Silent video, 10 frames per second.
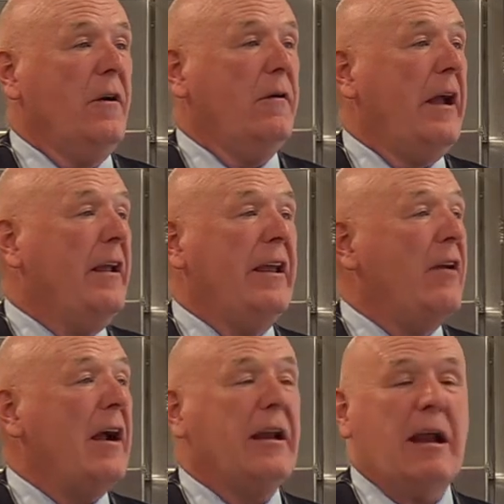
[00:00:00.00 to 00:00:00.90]
Okay, you're
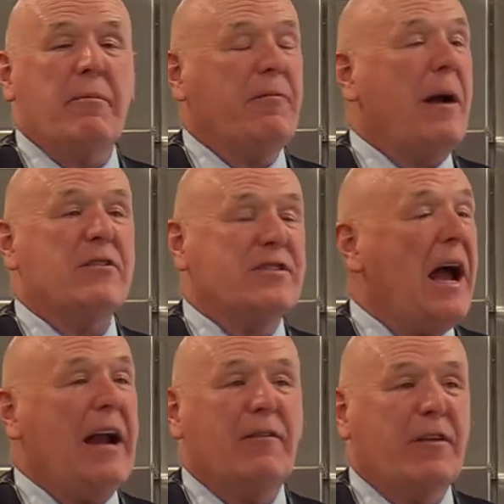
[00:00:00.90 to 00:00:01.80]
not getting anybody from
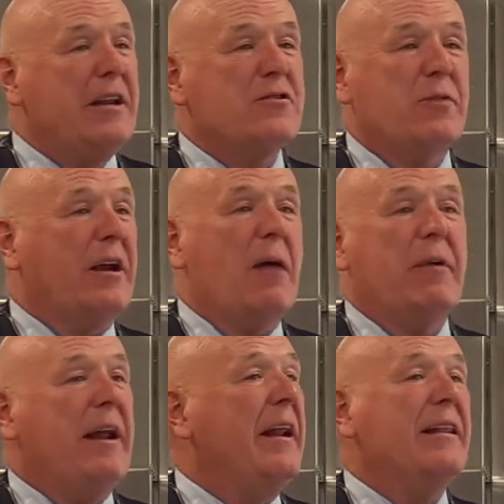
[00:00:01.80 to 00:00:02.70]
outside of the district
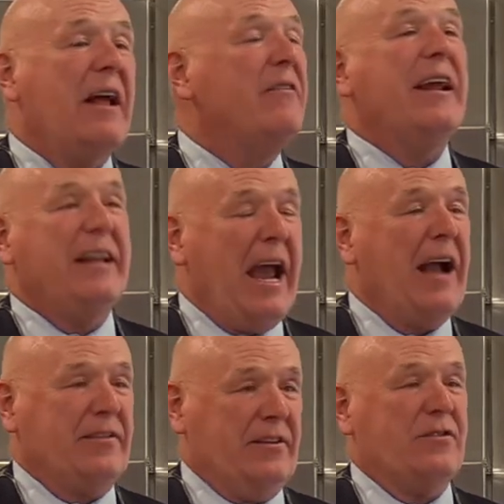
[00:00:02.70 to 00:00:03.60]
coming in and levying
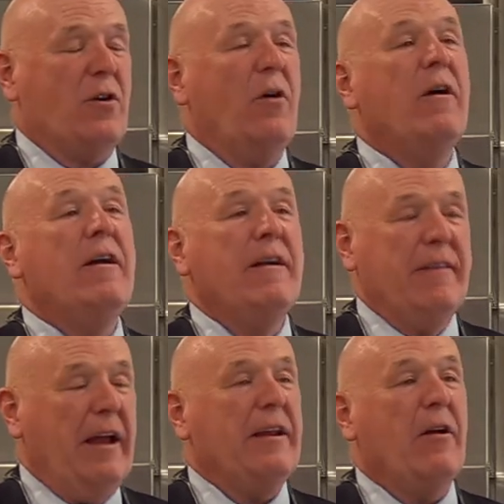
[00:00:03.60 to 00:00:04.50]
taxes. So
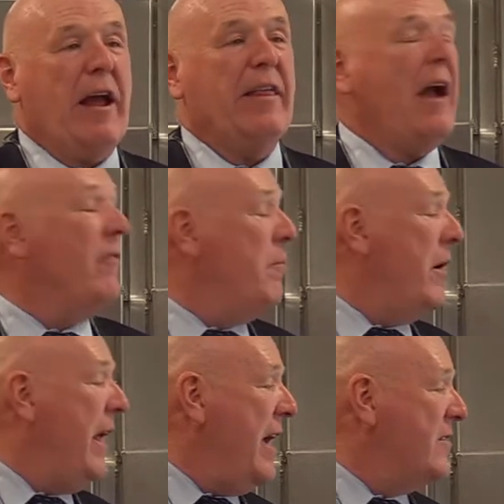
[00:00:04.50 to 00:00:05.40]
that you know,
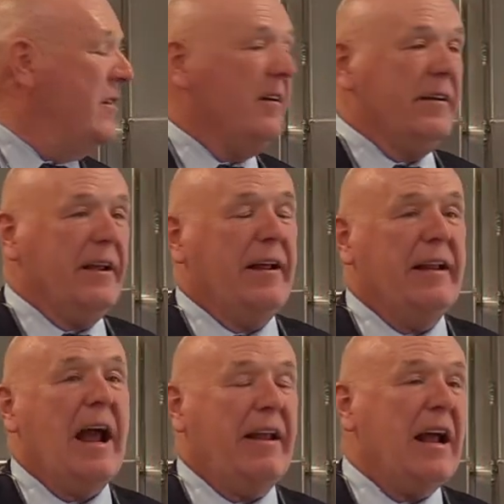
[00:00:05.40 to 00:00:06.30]
everybody has to,
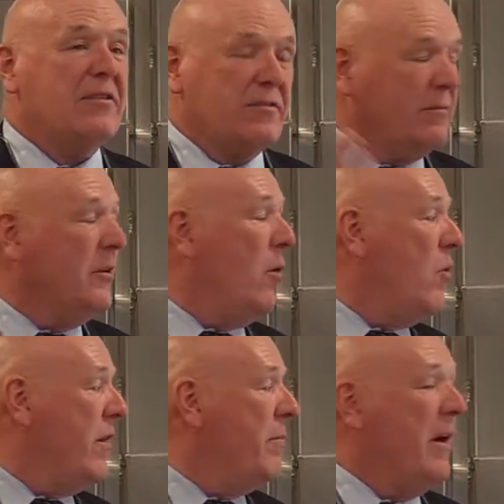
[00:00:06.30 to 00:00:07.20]
and, that, and that's you know
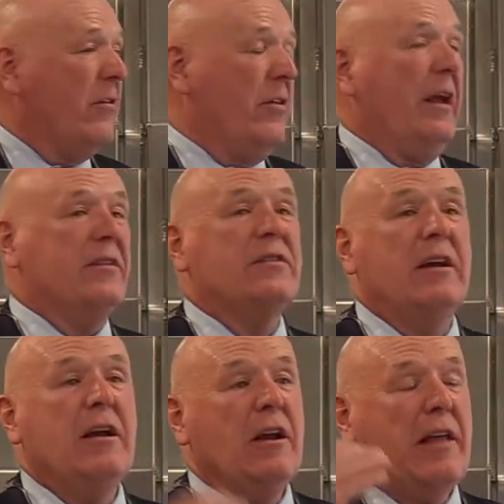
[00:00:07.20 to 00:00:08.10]
one of the better things.
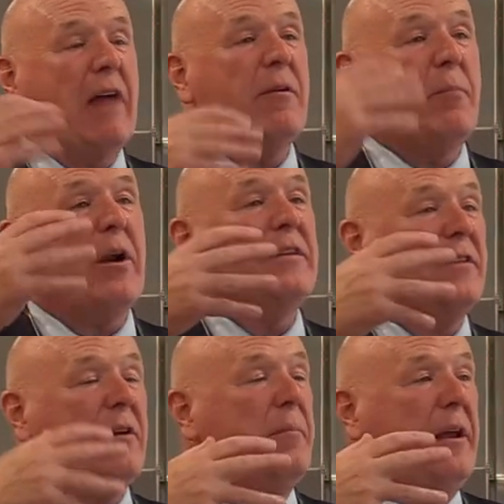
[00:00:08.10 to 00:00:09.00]
Everybody's
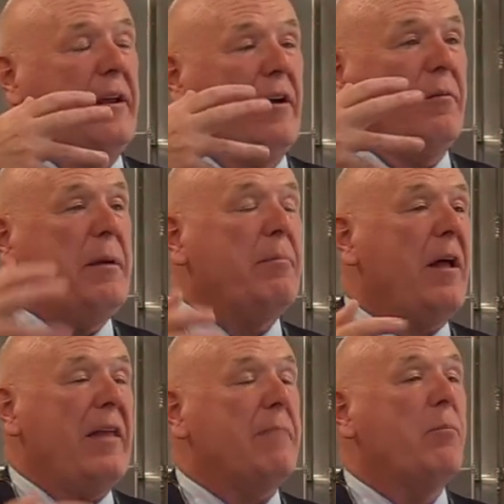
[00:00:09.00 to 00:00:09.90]
going to be, you know, the people
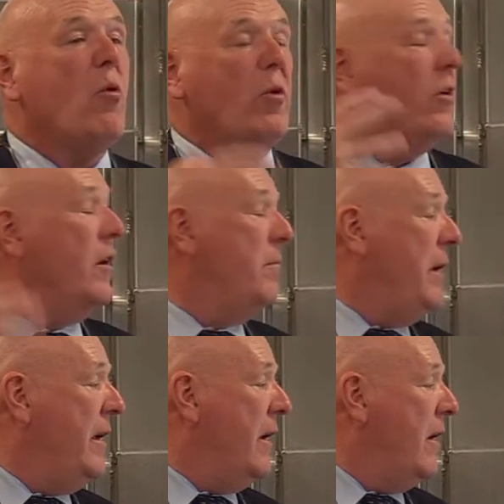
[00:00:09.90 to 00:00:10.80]
on that board are going
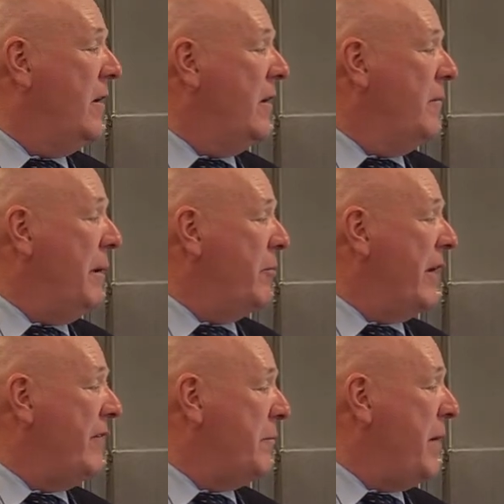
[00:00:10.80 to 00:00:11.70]
to be uh, people
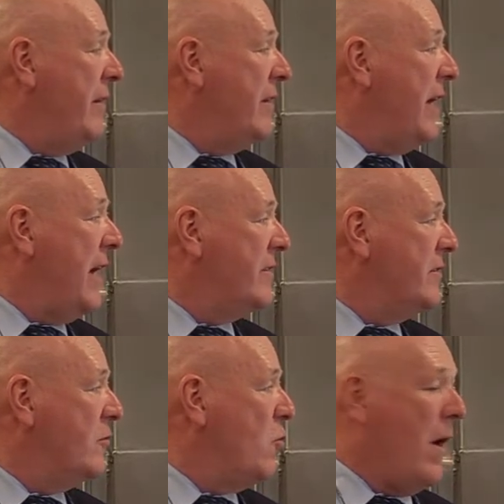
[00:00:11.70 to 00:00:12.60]
that have to pay the
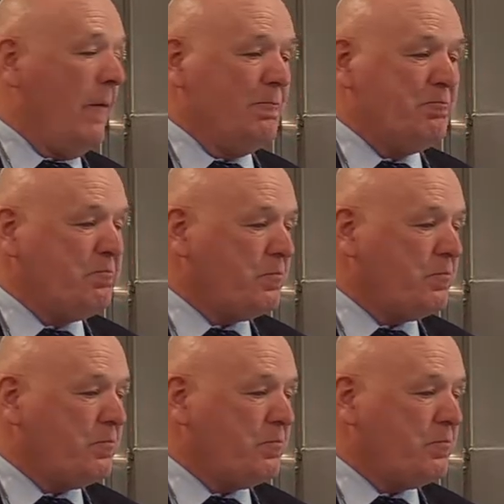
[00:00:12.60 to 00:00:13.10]
taxes as well.